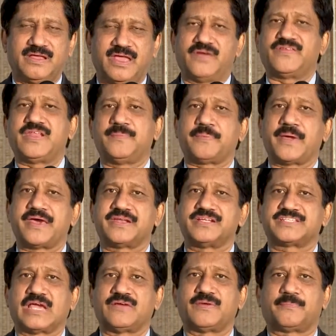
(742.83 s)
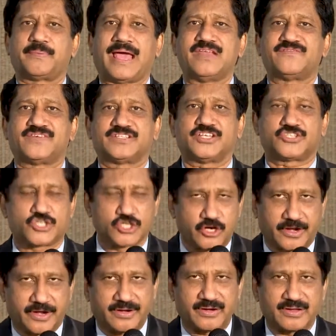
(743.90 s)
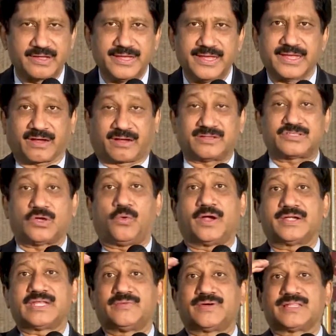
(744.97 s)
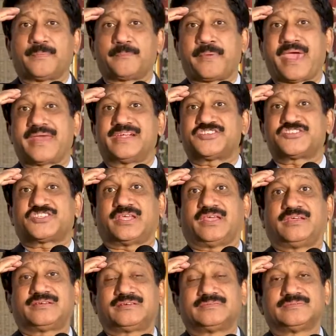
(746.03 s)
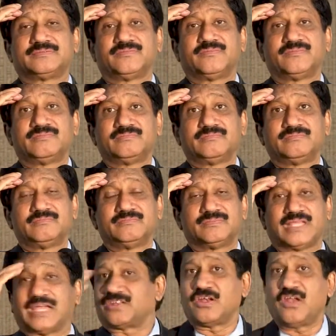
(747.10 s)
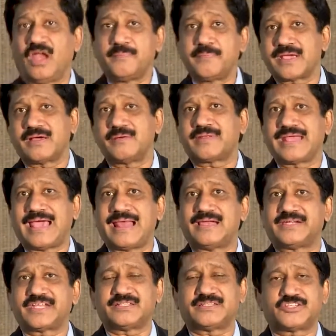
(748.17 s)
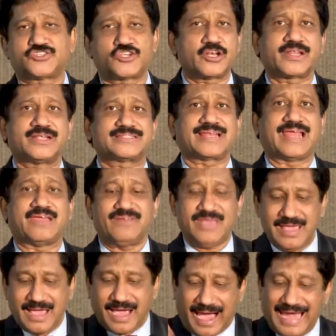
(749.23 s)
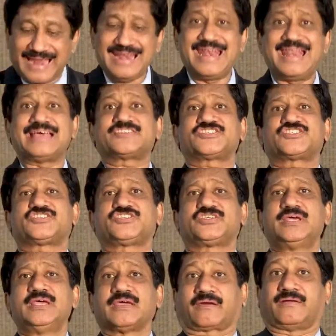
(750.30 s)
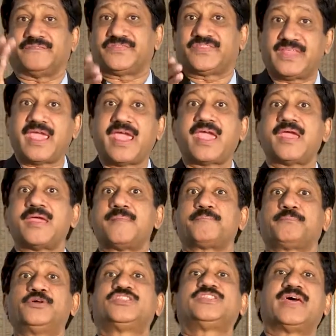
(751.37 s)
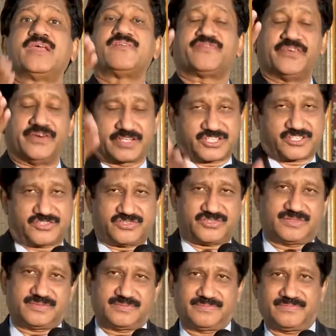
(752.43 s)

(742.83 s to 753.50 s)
Every parents have a plan for the children. So whatever the parents think, that will not become reality in the children's life unless they put their efforts.